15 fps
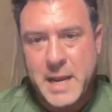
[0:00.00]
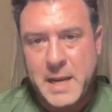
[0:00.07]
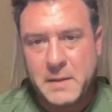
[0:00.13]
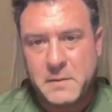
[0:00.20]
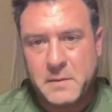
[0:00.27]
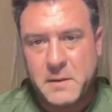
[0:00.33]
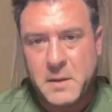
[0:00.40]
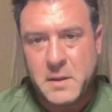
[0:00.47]
8th.
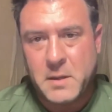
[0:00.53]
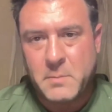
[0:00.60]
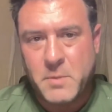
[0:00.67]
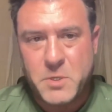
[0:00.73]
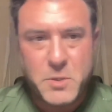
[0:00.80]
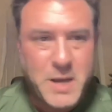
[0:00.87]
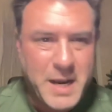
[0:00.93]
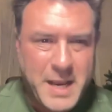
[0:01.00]

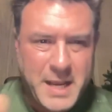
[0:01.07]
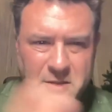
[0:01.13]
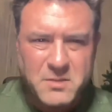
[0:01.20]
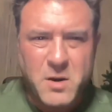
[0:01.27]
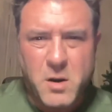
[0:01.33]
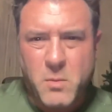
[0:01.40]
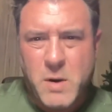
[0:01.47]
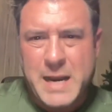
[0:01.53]
But you got a head
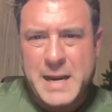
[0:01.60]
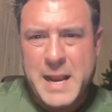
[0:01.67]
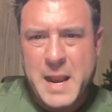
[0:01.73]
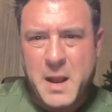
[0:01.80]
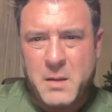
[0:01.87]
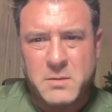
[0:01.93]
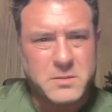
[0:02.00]
start right now.